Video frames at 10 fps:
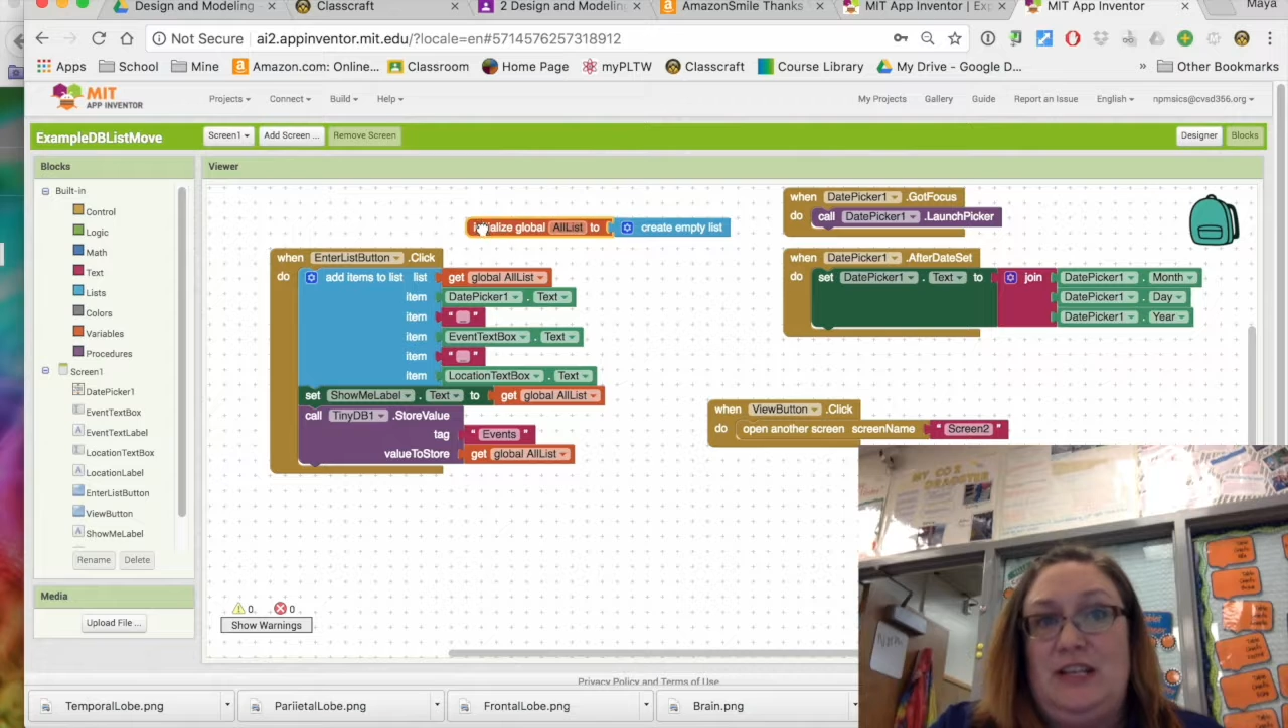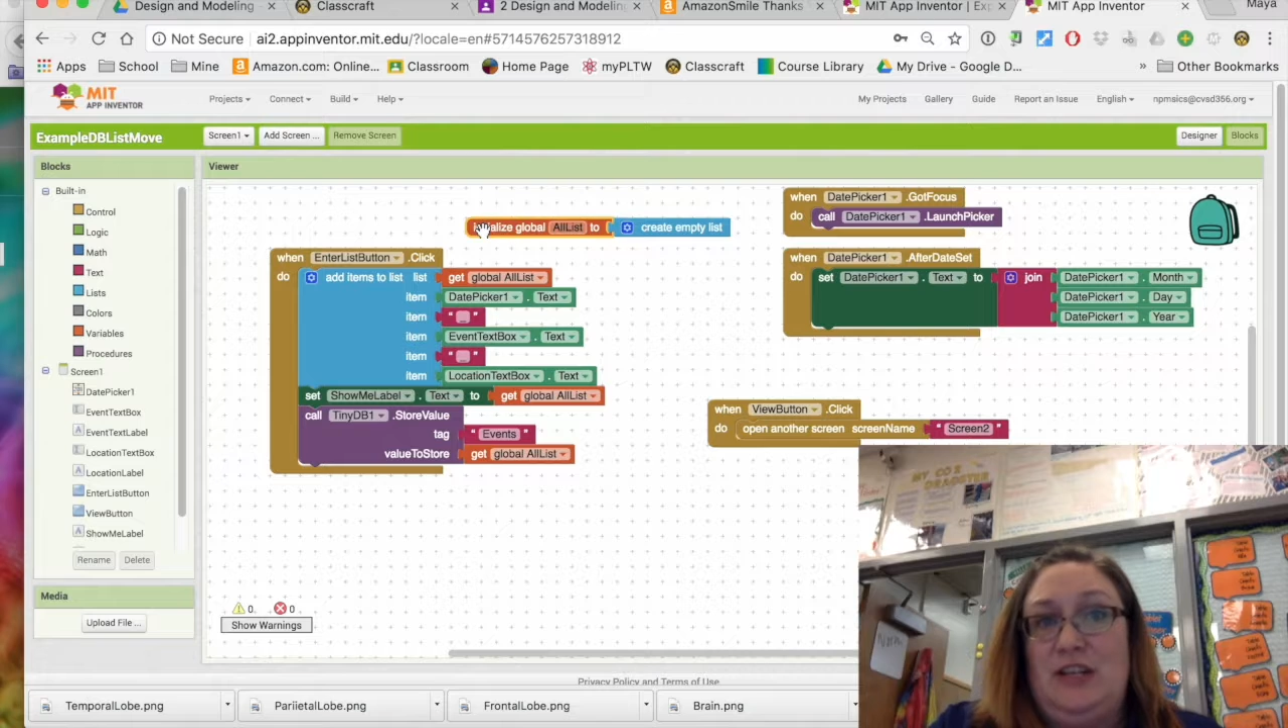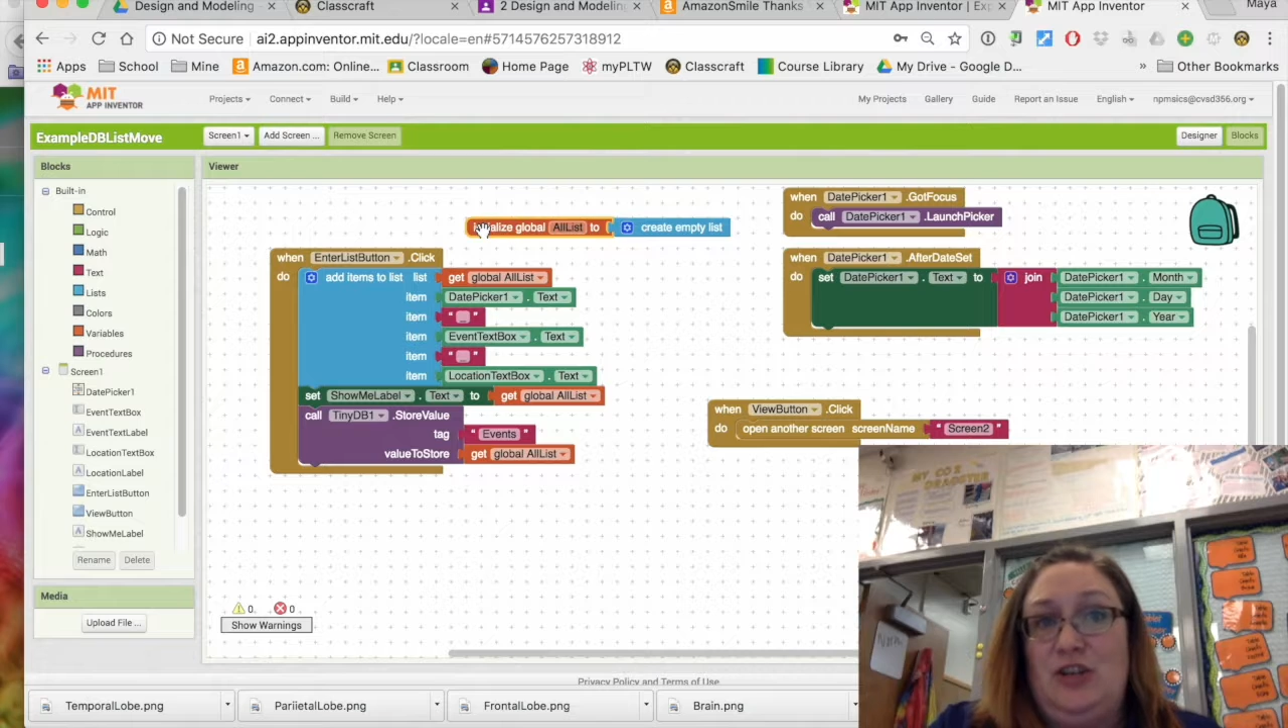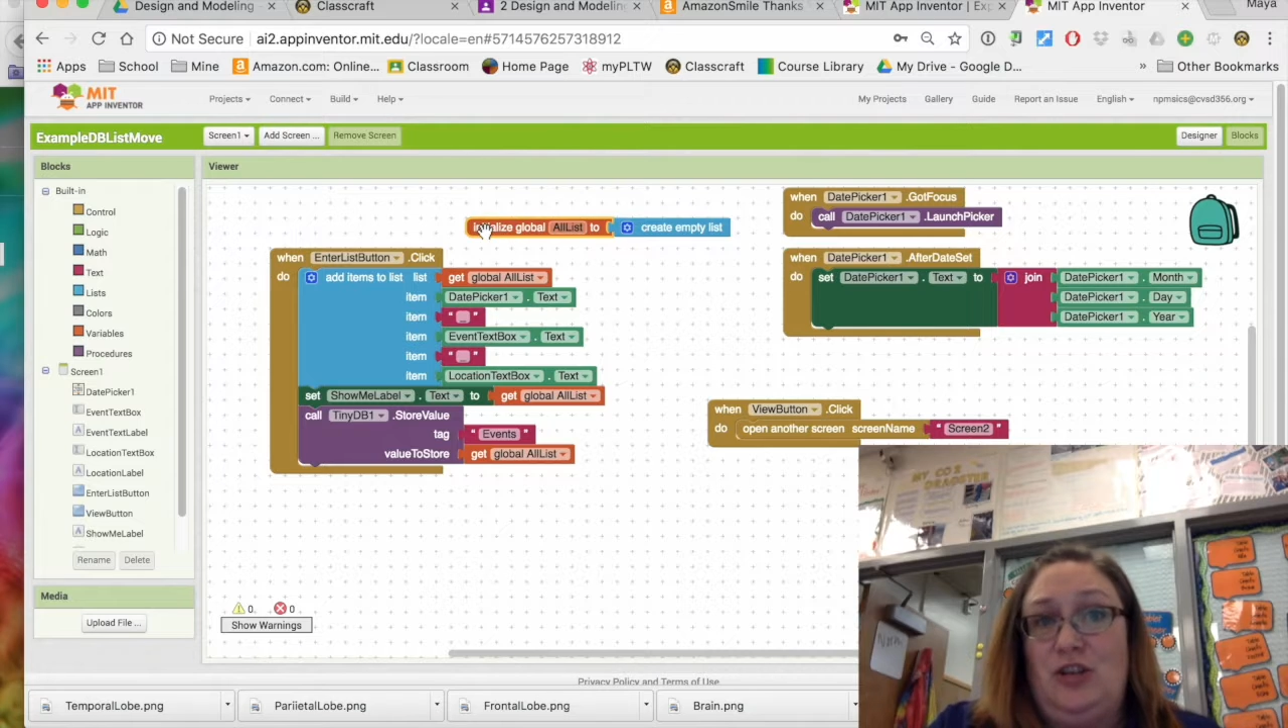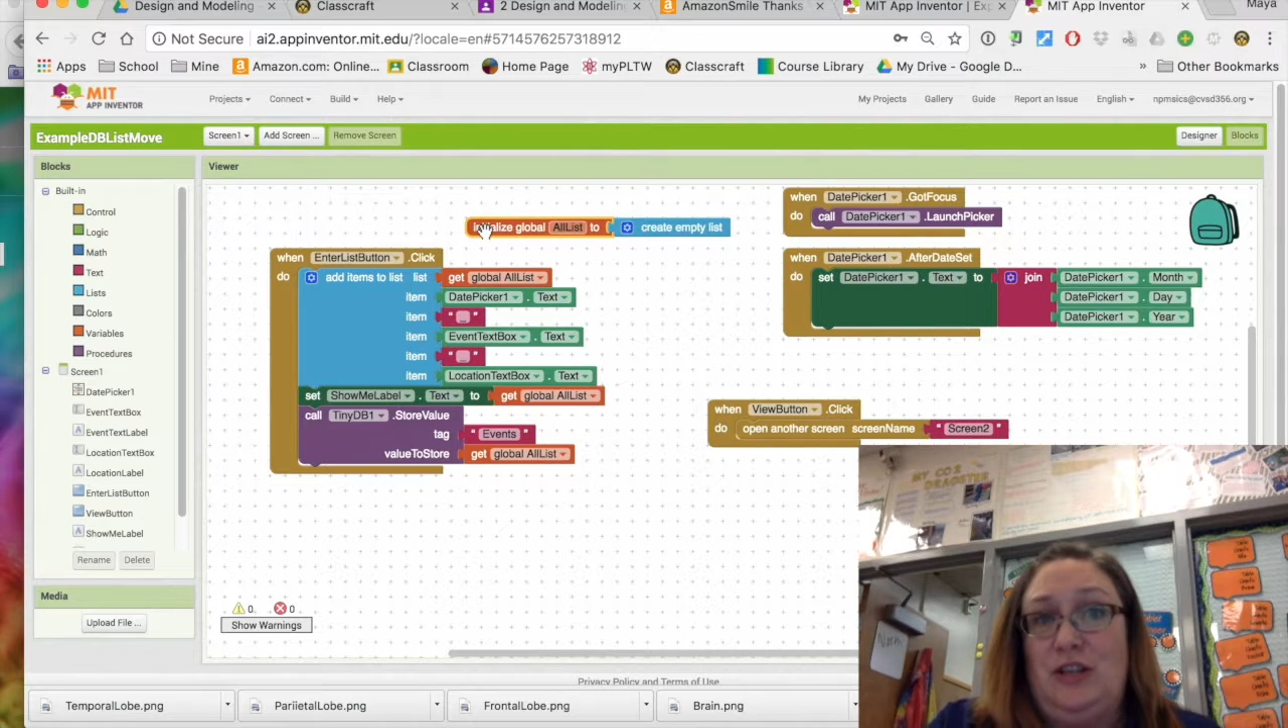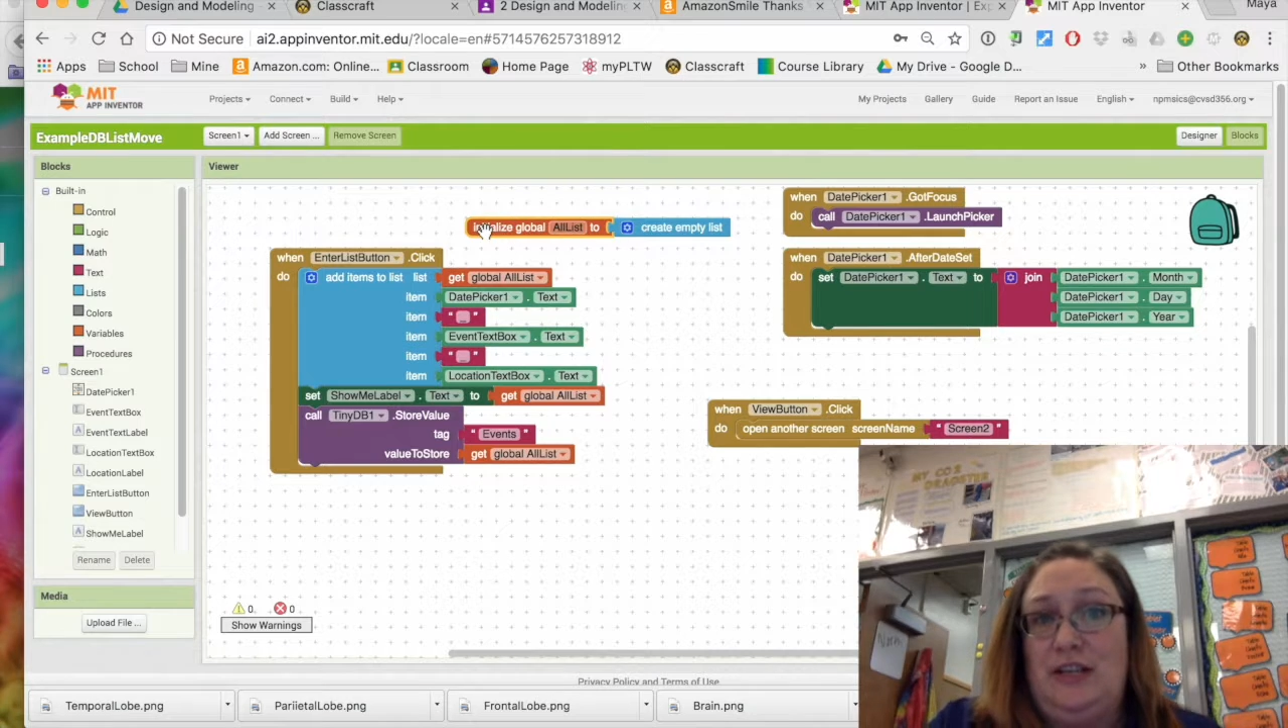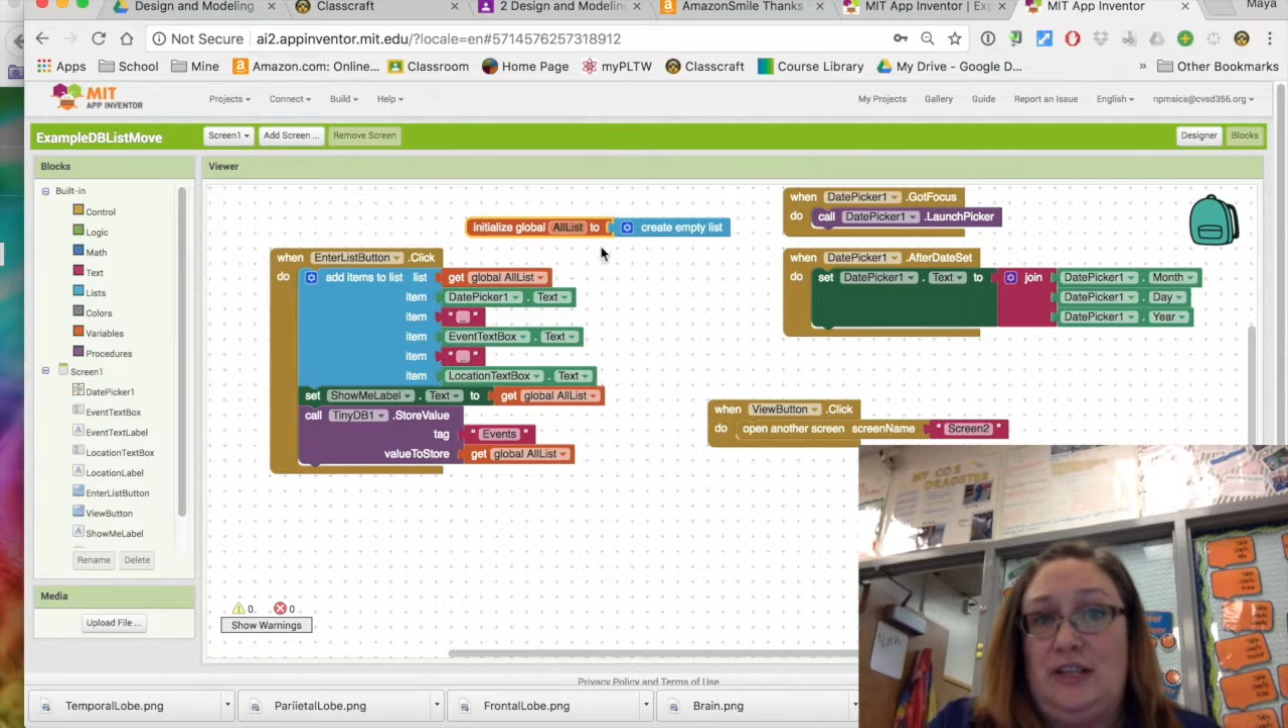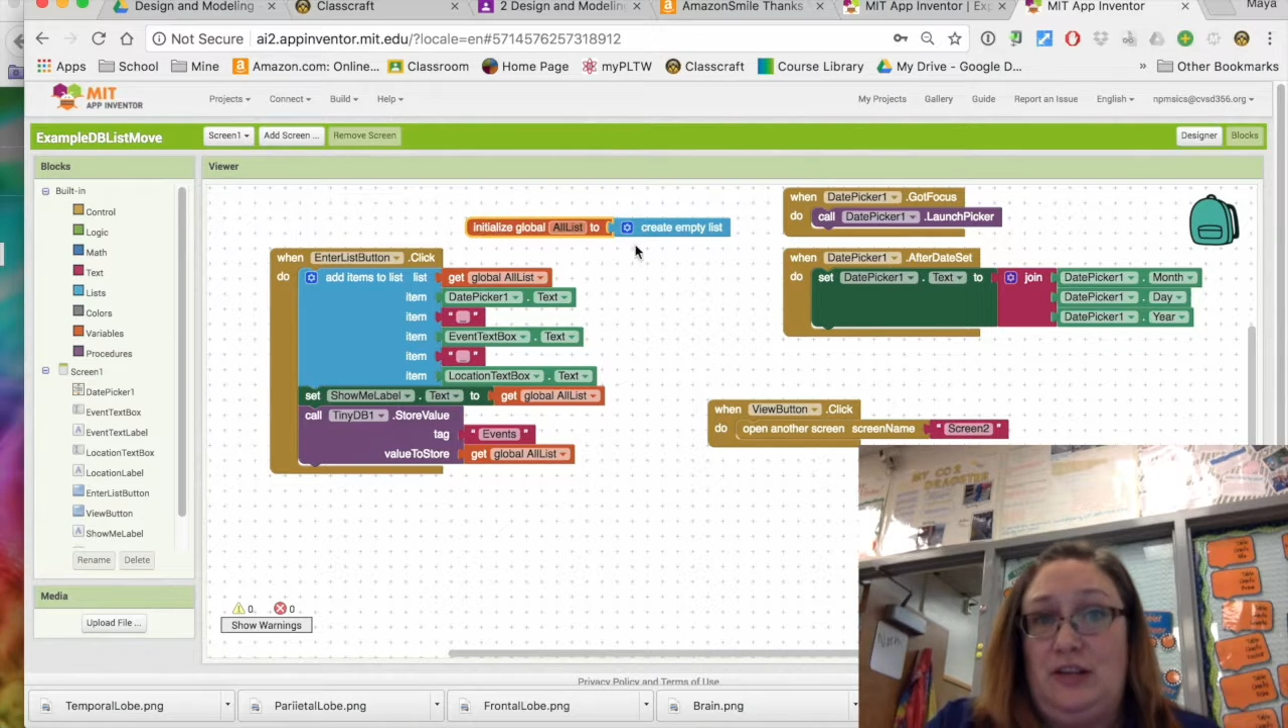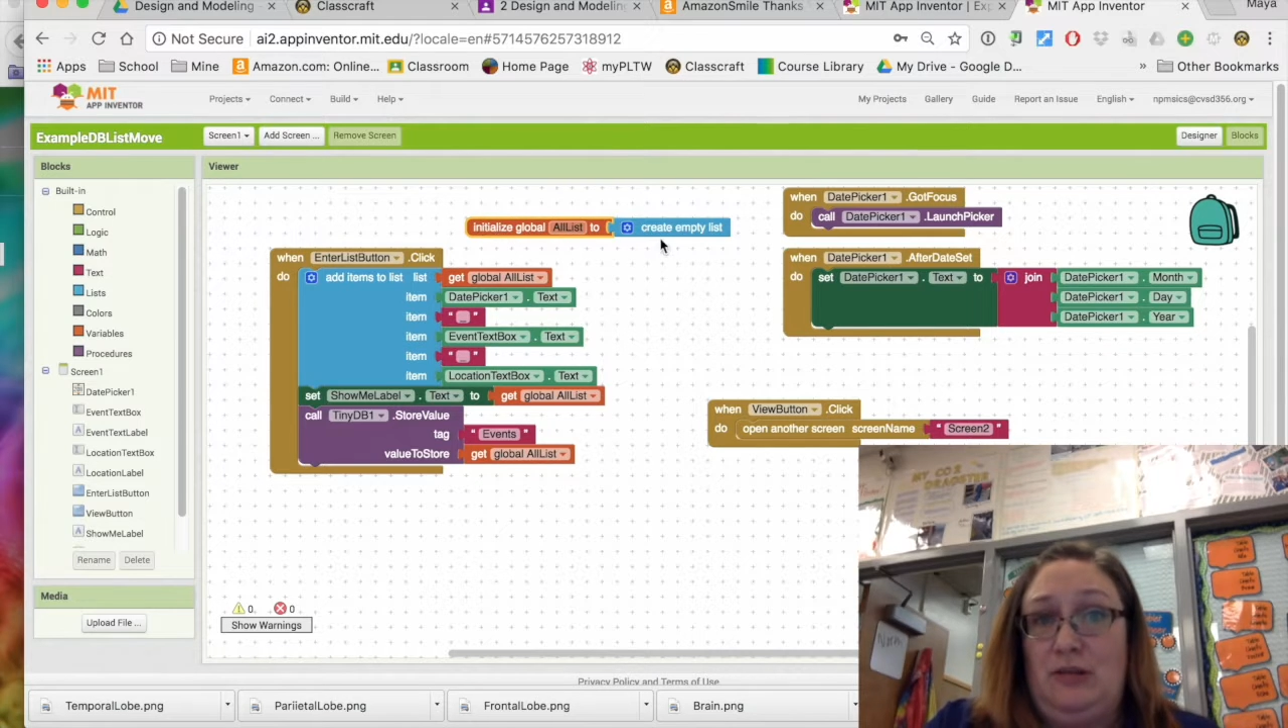initialized a